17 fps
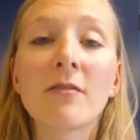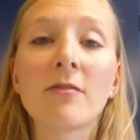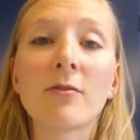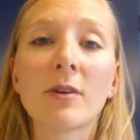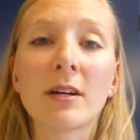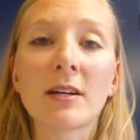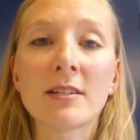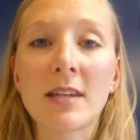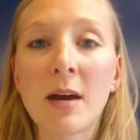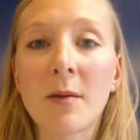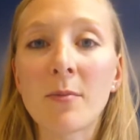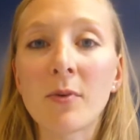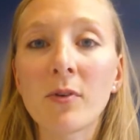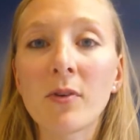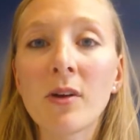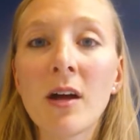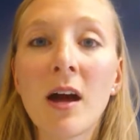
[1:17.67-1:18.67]
For
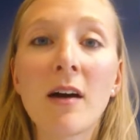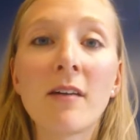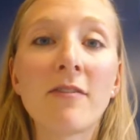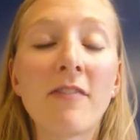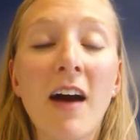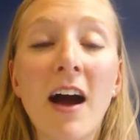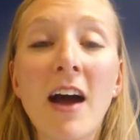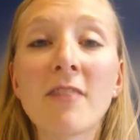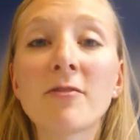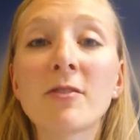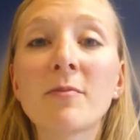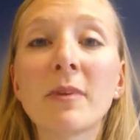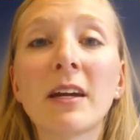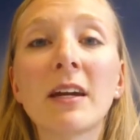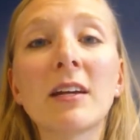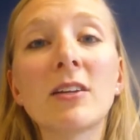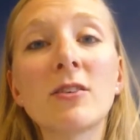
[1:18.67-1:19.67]
example, a 5 would
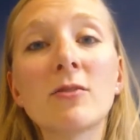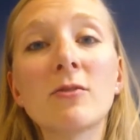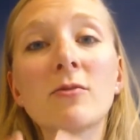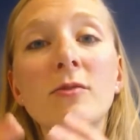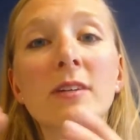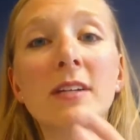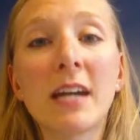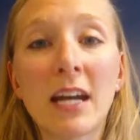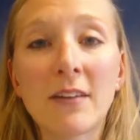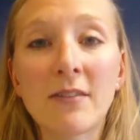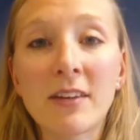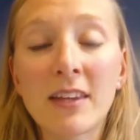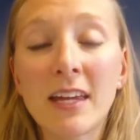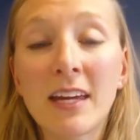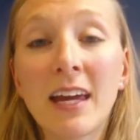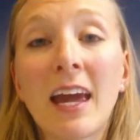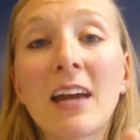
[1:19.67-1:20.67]
mean you get
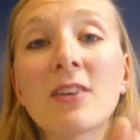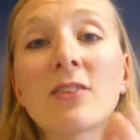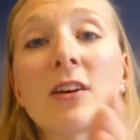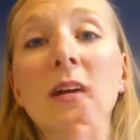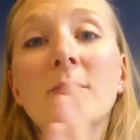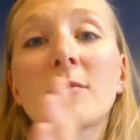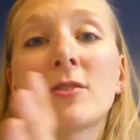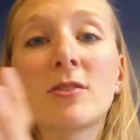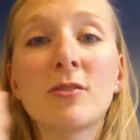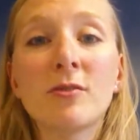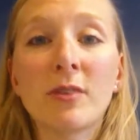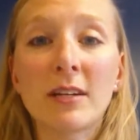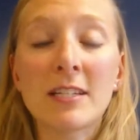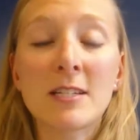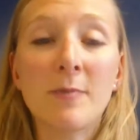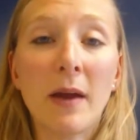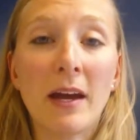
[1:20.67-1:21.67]
everything and you're able to
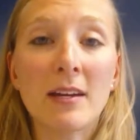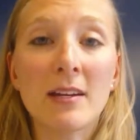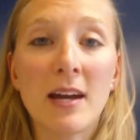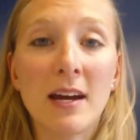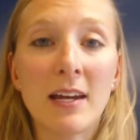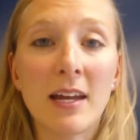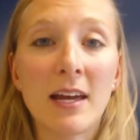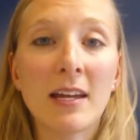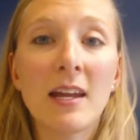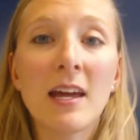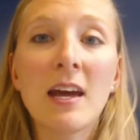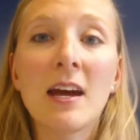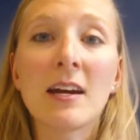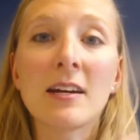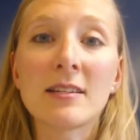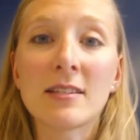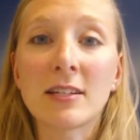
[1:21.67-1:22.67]
expand on it.
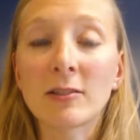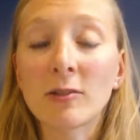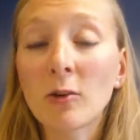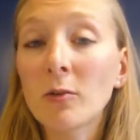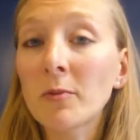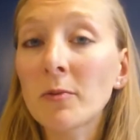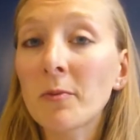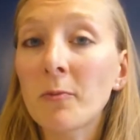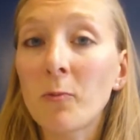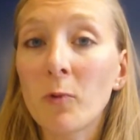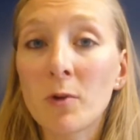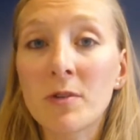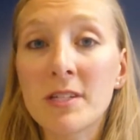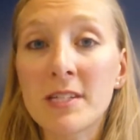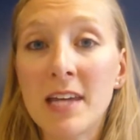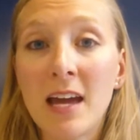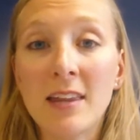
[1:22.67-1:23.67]
A 0
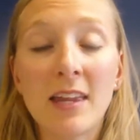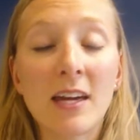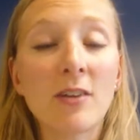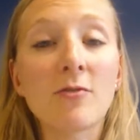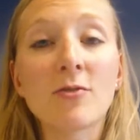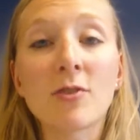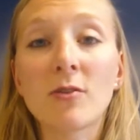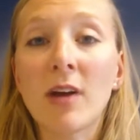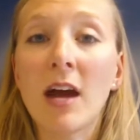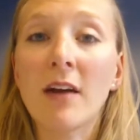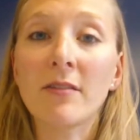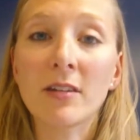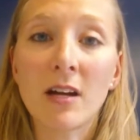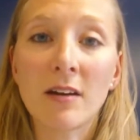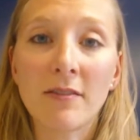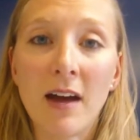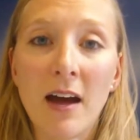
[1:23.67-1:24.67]
would say that you don't have
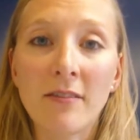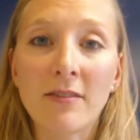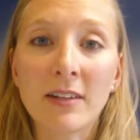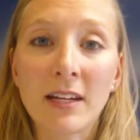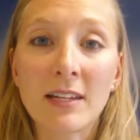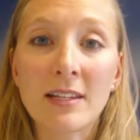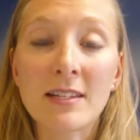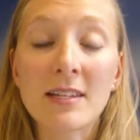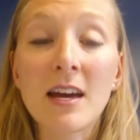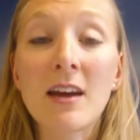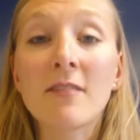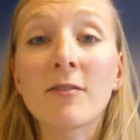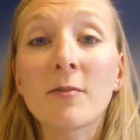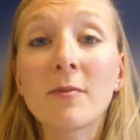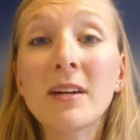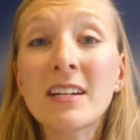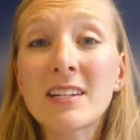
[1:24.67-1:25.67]
enough evidence
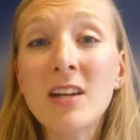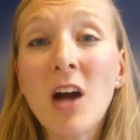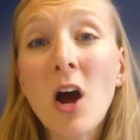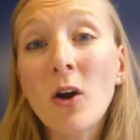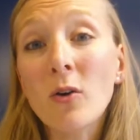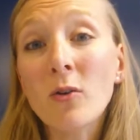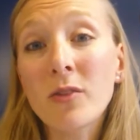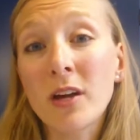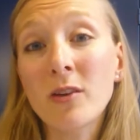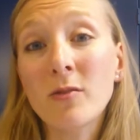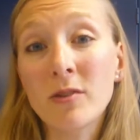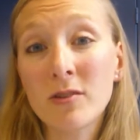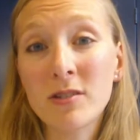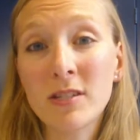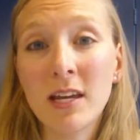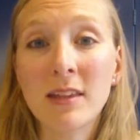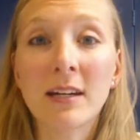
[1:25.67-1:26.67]
for me to know that you
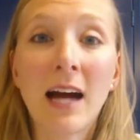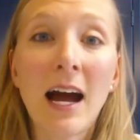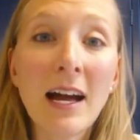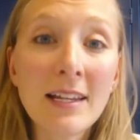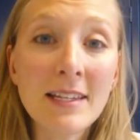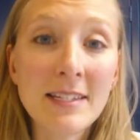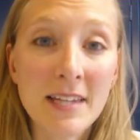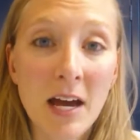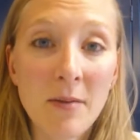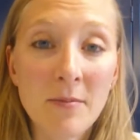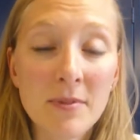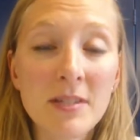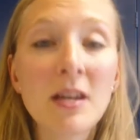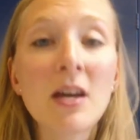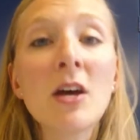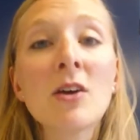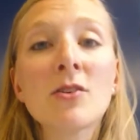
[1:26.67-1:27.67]
understand the concepts.